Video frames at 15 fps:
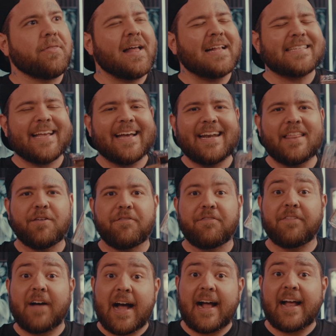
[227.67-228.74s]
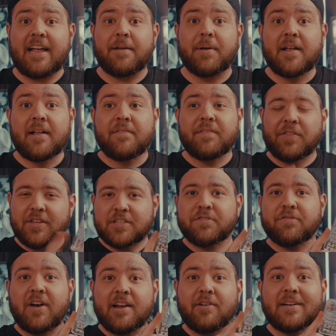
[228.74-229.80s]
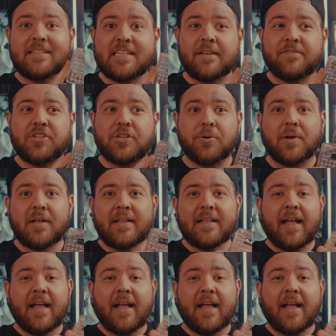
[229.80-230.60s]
That's kind of the vibe that this fragrance gives you.